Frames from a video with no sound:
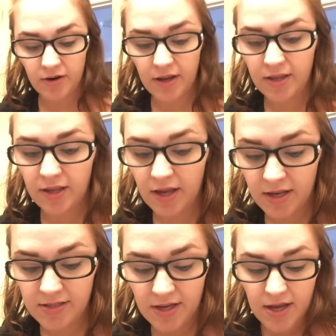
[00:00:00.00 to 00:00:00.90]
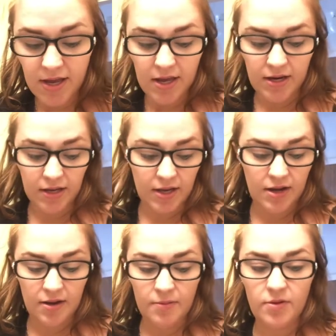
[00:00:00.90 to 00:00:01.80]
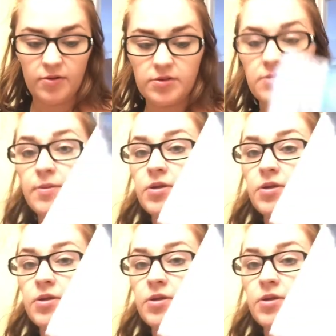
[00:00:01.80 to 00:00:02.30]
it at the end. And again, I'm going to be